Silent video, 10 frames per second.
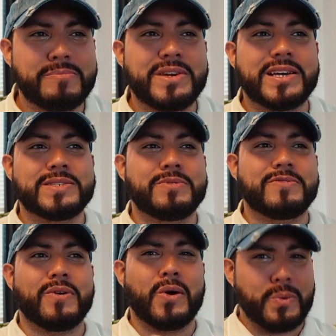because
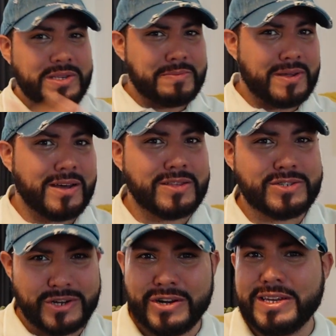we've always been on the
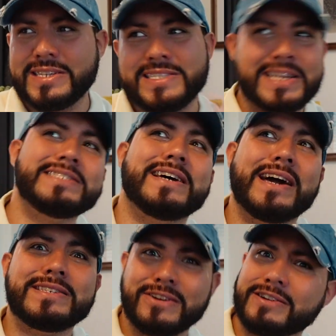journey since
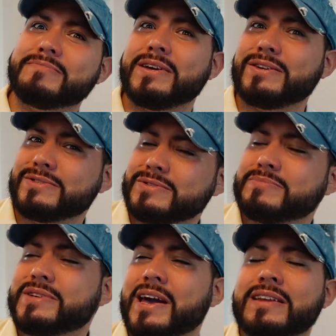I started my YouTube
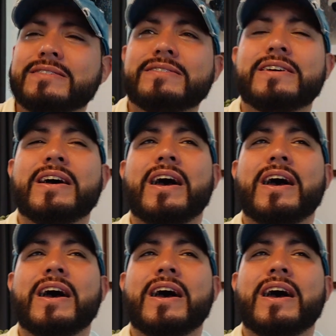channel.